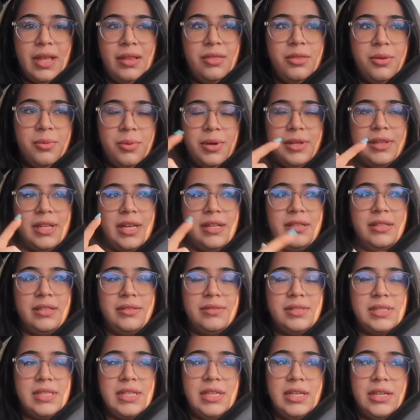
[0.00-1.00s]
the one that
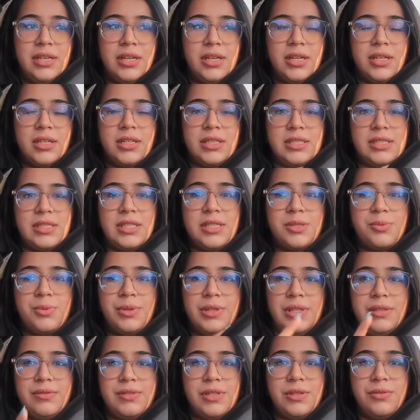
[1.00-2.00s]
lives here because this
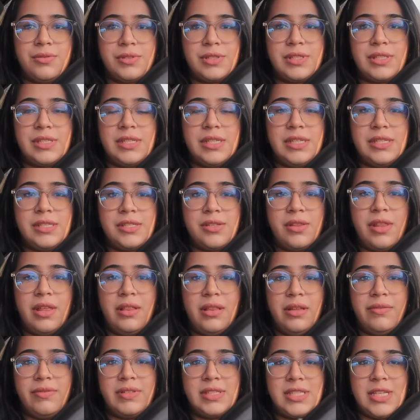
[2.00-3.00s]
one lives overseas so they
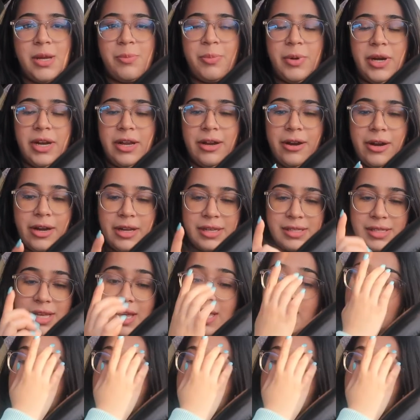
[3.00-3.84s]
live in separate areas